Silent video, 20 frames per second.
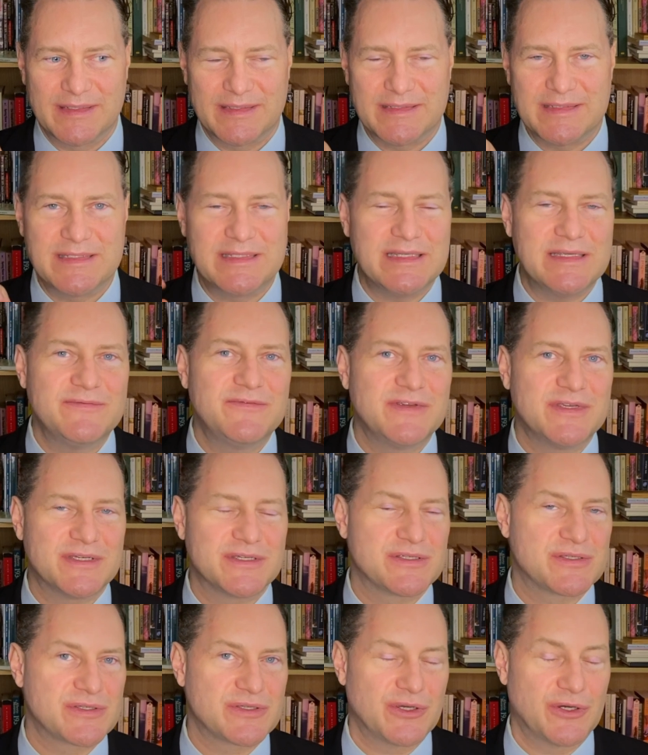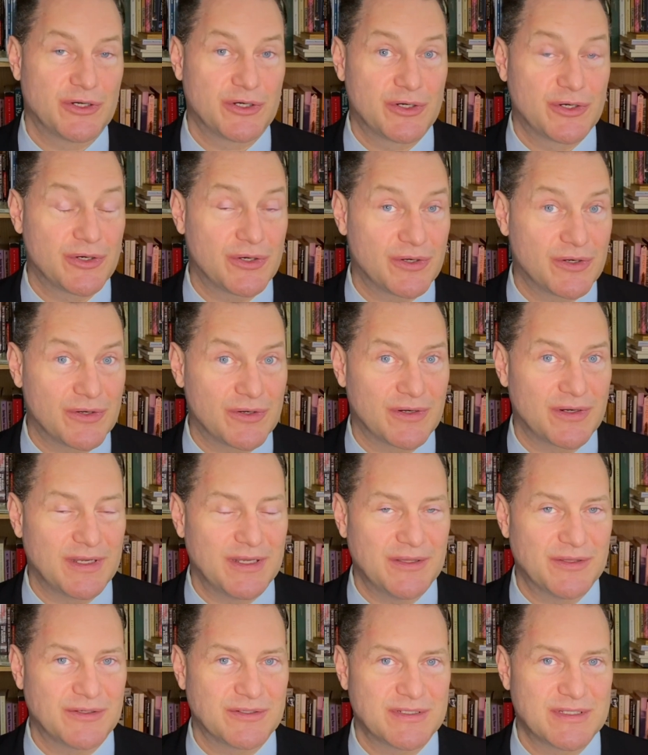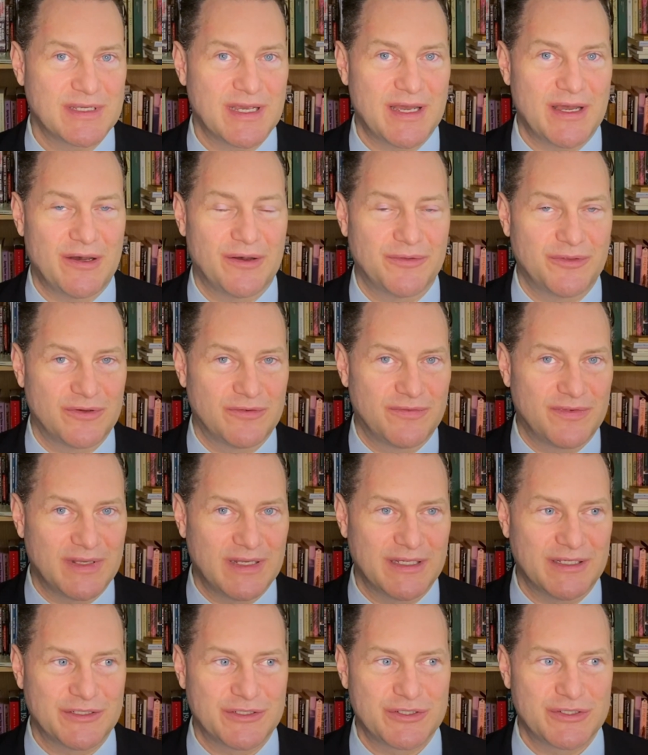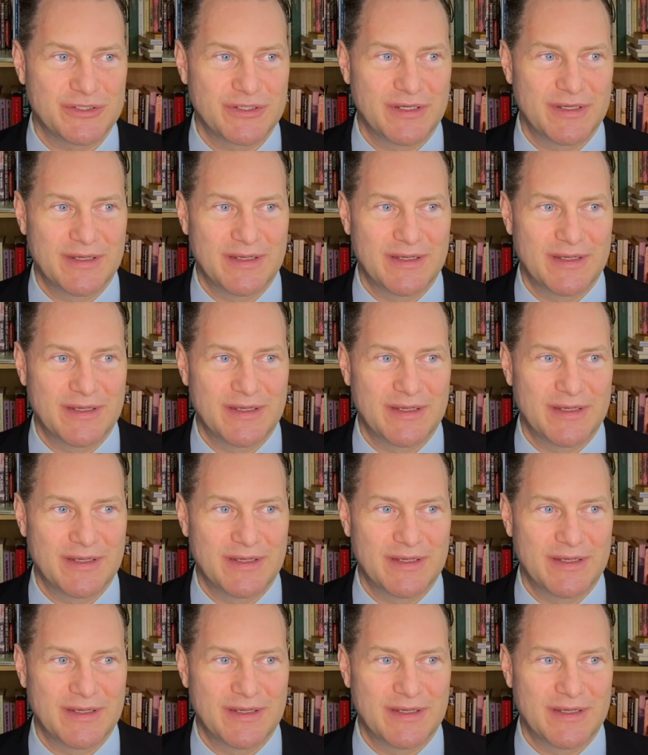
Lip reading: devious occur in their town, their village,